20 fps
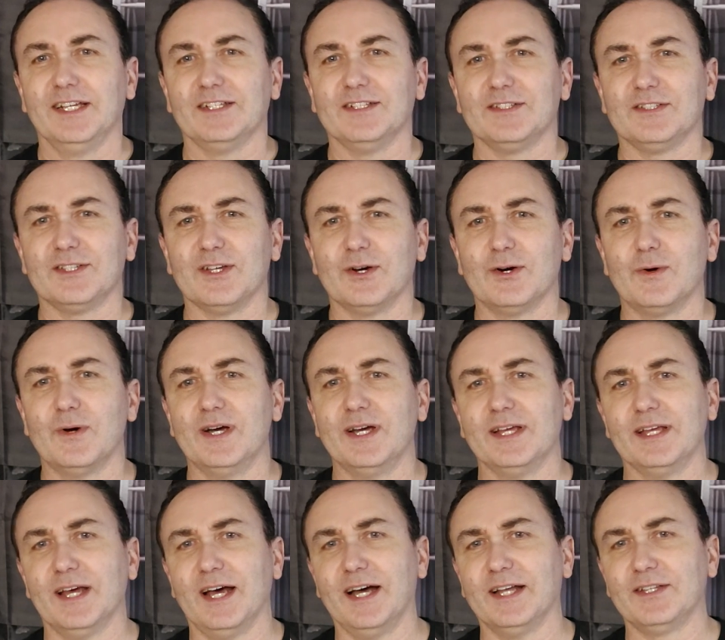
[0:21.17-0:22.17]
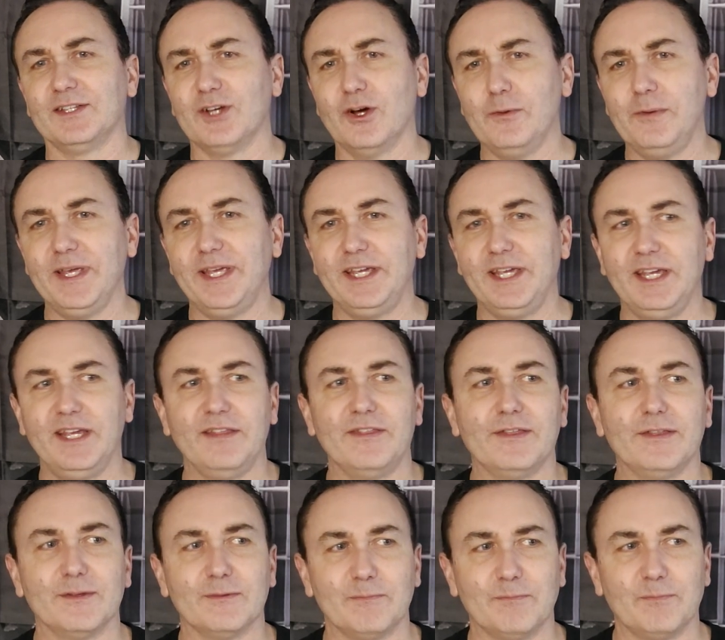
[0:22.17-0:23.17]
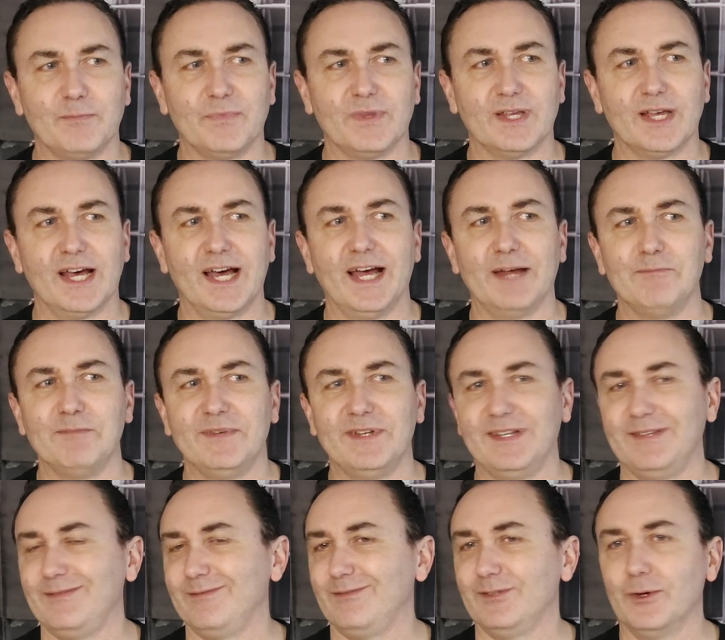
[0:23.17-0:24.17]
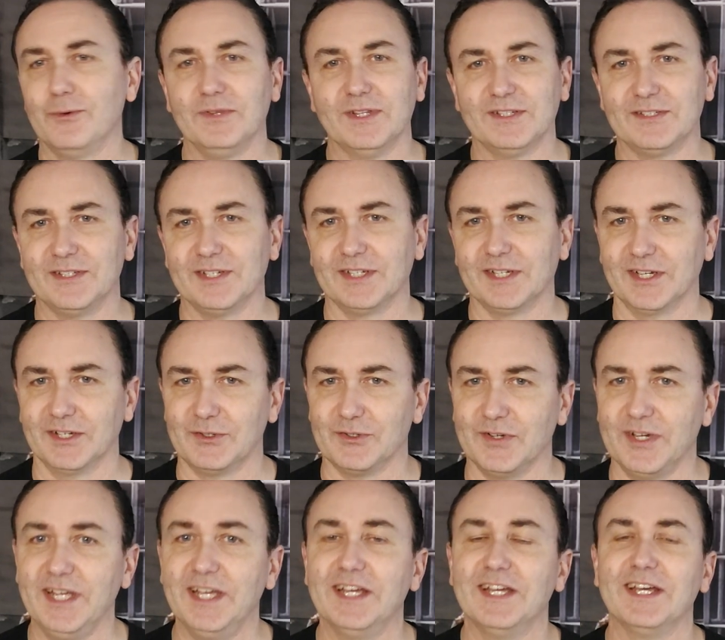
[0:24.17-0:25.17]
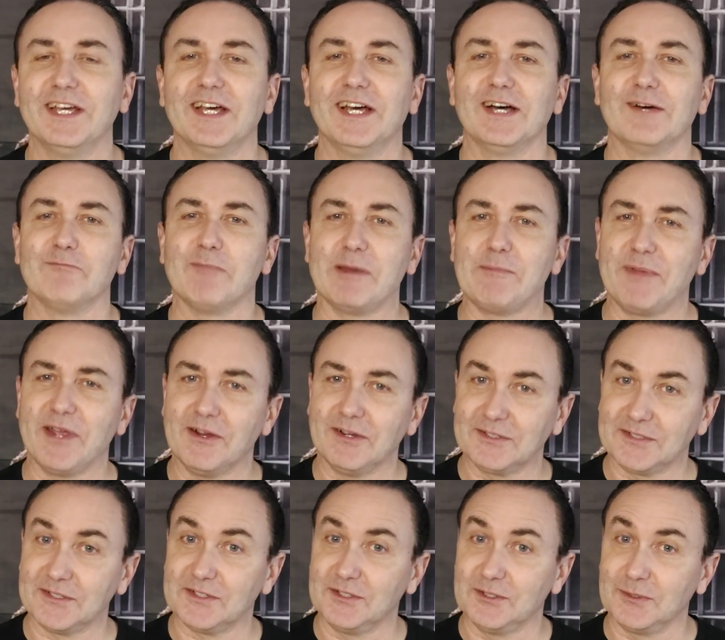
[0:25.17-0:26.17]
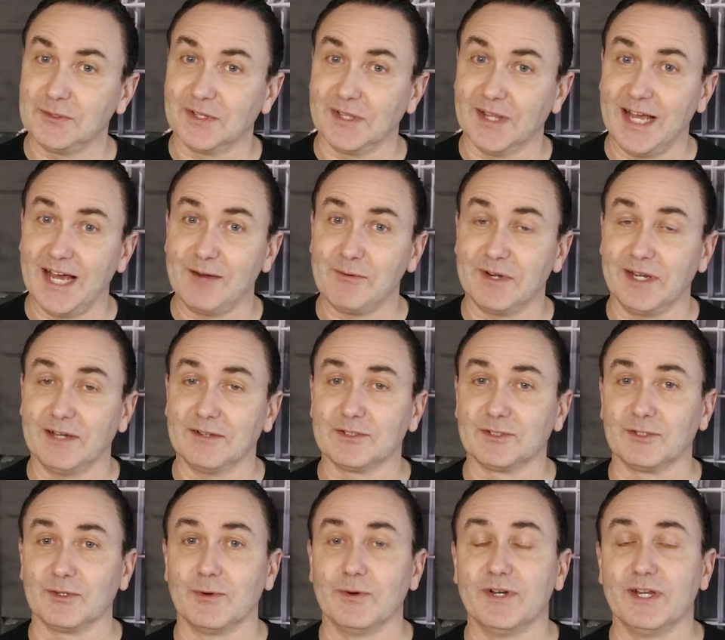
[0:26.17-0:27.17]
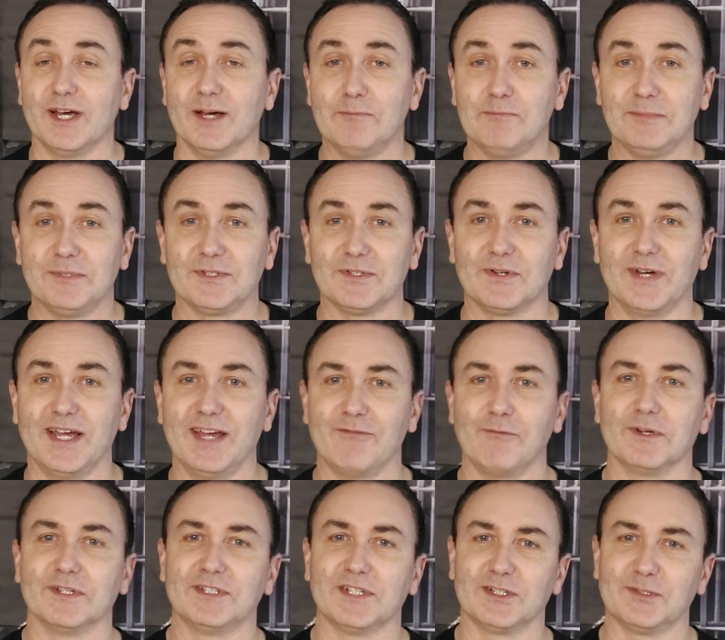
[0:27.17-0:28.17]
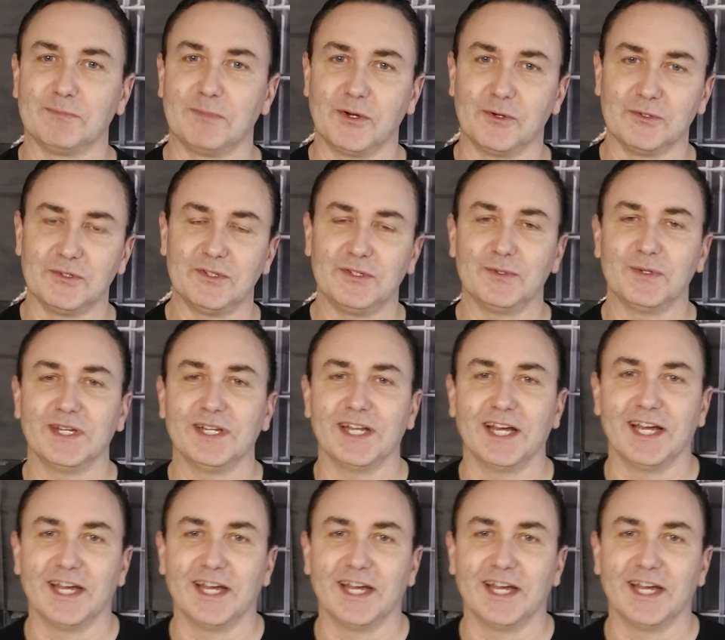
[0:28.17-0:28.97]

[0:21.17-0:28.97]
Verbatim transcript: So on Toby Keith, I don't listen to country. My parents listened to it a lot when I was growing up, so I was exposed to it.